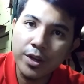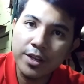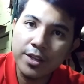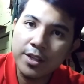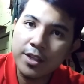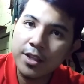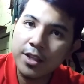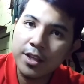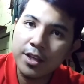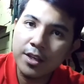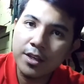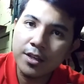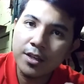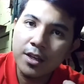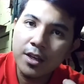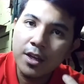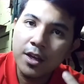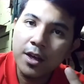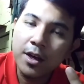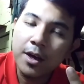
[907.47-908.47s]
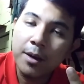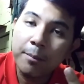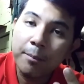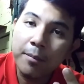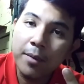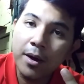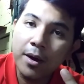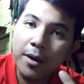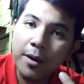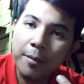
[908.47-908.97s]
or anything,
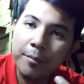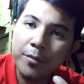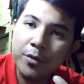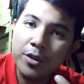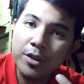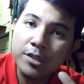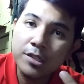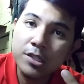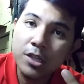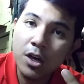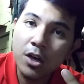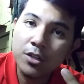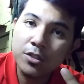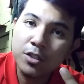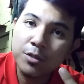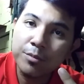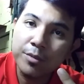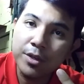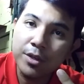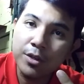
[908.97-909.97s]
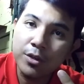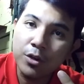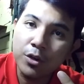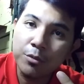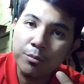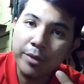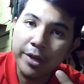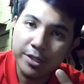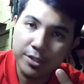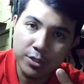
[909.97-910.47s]
you can talk to me
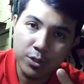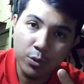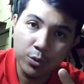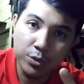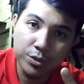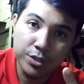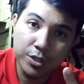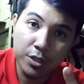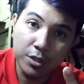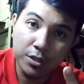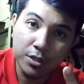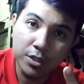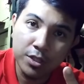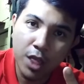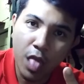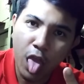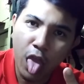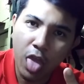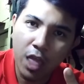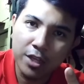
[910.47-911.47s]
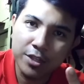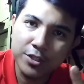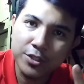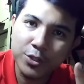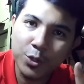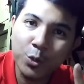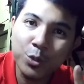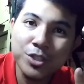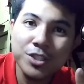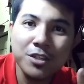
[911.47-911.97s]
on my
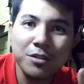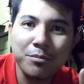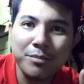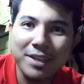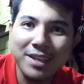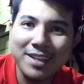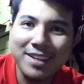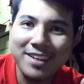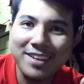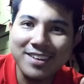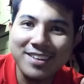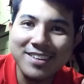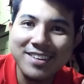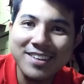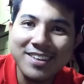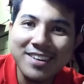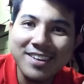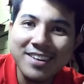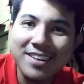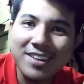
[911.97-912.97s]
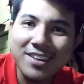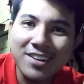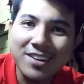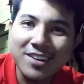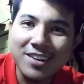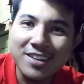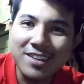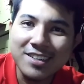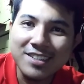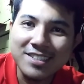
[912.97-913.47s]
social media
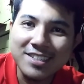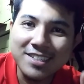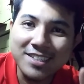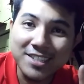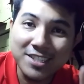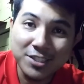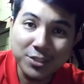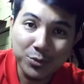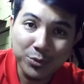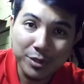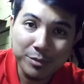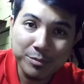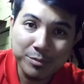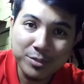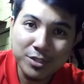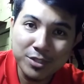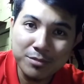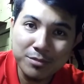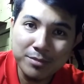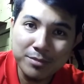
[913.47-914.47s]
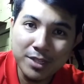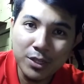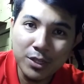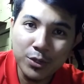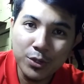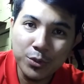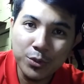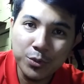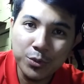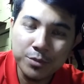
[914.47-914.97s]
on the description
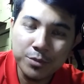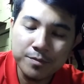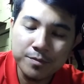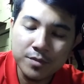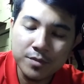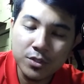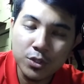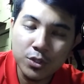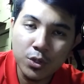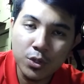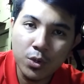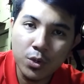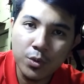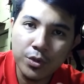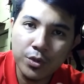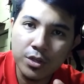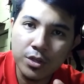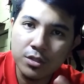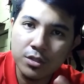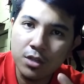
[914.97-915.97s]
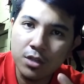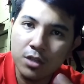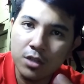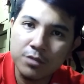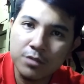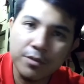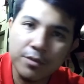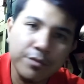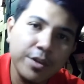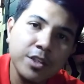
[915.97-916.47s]
below. So you can talk
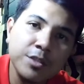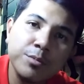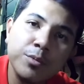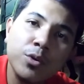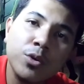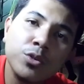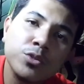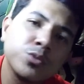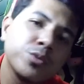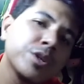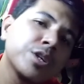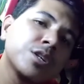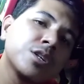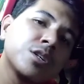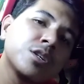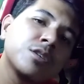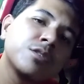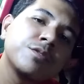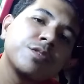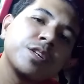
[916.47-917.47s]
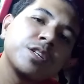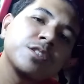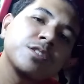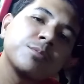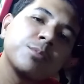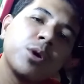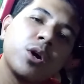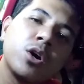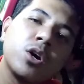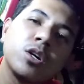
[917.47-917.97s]
to me on Facebook, Twitter,
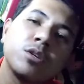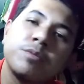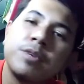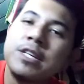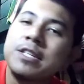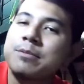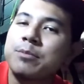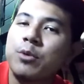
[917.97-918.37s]
Facebook,